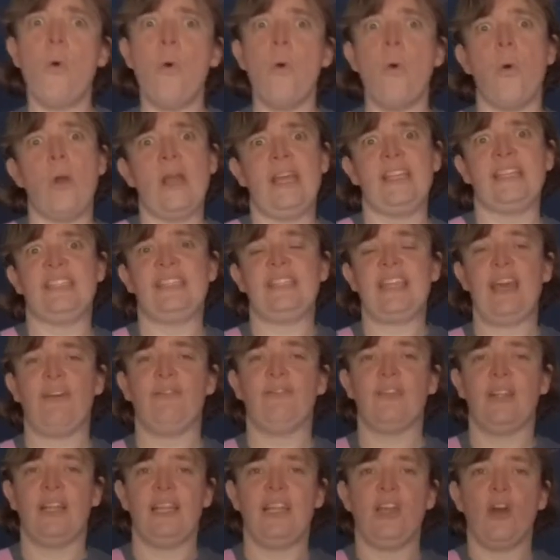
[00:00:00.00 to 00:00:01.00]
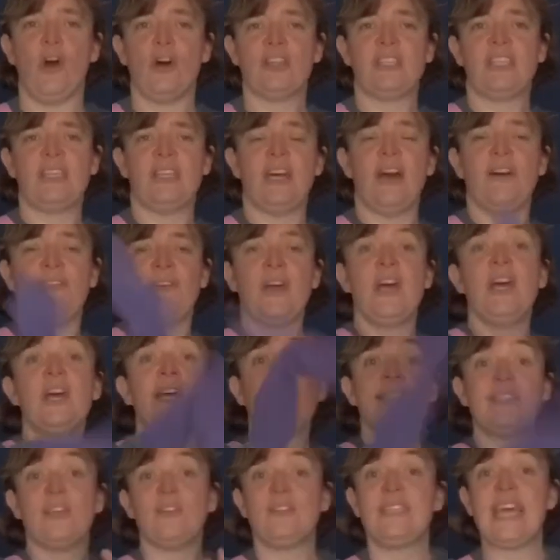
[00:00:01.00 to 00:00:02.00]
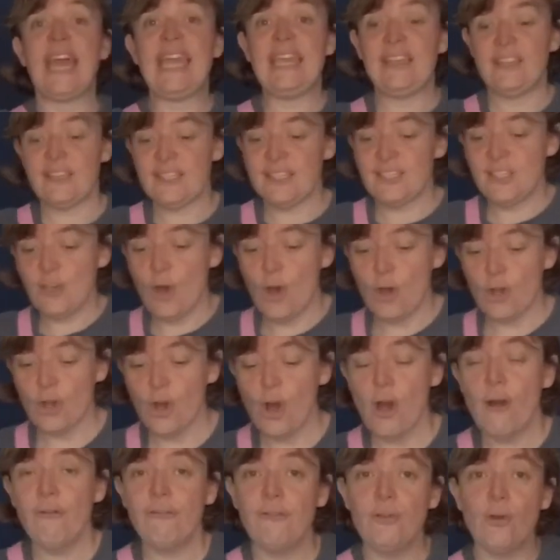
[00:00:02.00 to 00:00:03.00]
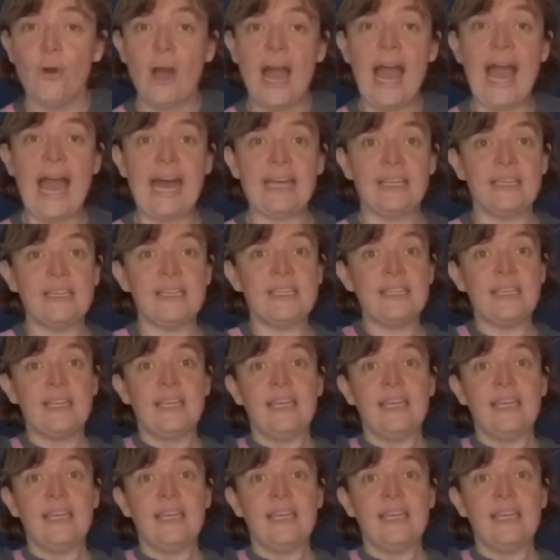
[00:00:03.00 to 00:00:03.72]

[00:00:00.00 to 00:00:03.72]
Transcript: Oh, it's definitely hot enough. So take the sock off your hand.